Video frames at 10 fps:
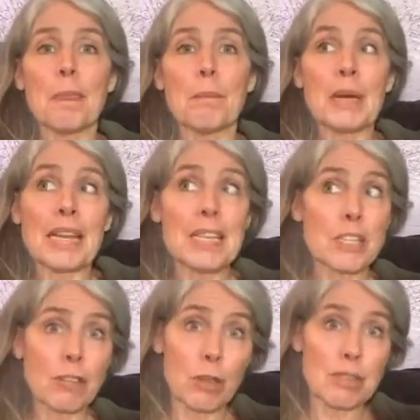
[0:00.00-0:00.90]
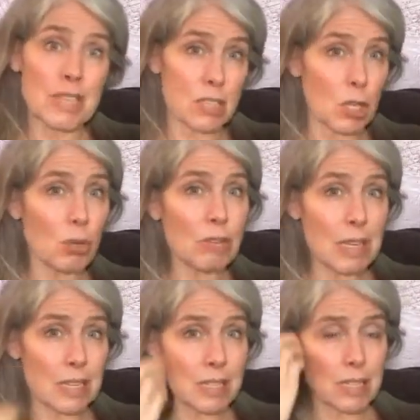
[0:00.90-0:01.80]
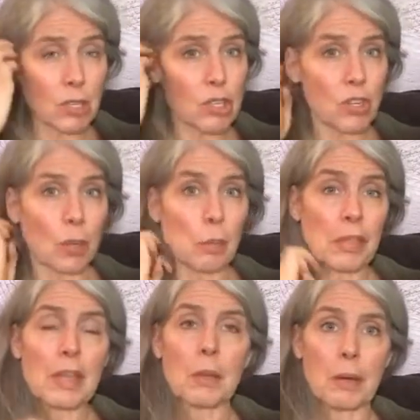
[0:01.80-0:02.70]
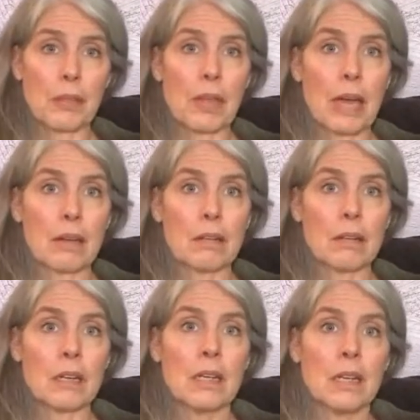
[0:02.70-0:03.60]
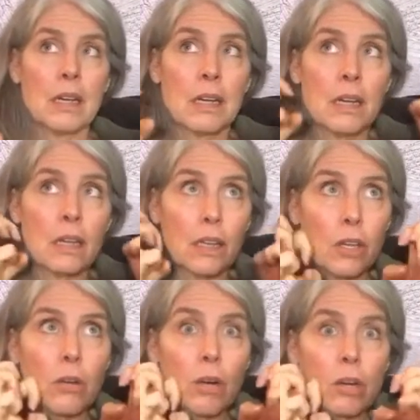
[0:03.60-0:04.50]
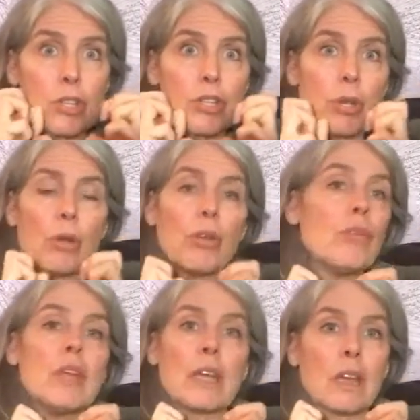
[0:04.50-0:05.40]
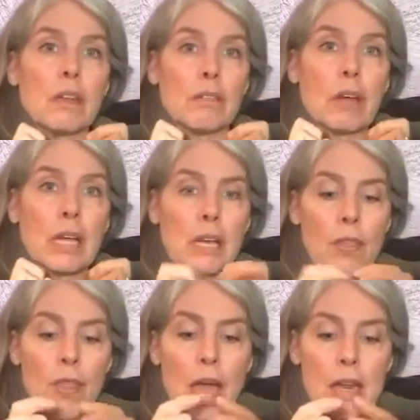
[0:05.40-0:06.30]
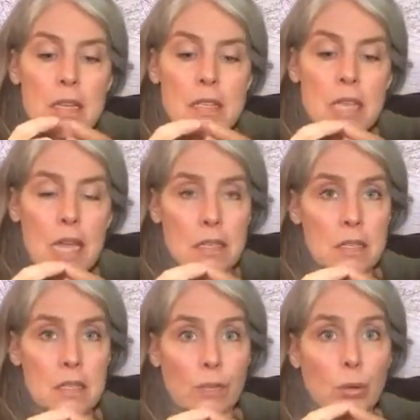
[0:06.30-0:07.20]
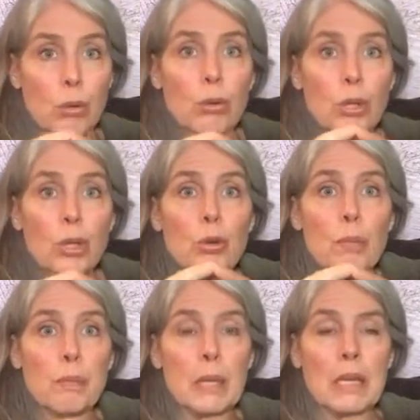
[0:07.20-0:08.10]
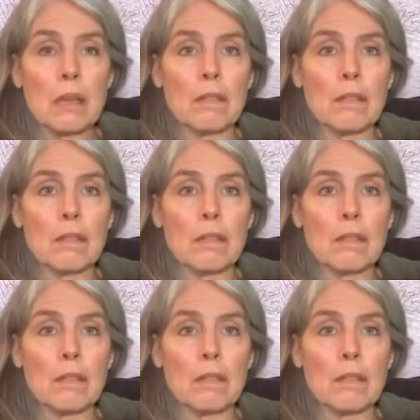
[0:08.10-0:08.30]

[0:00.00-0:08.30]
But each of those is a unique signature. I mean, think about that. You are so unique and divine, and that is the essence of who you be.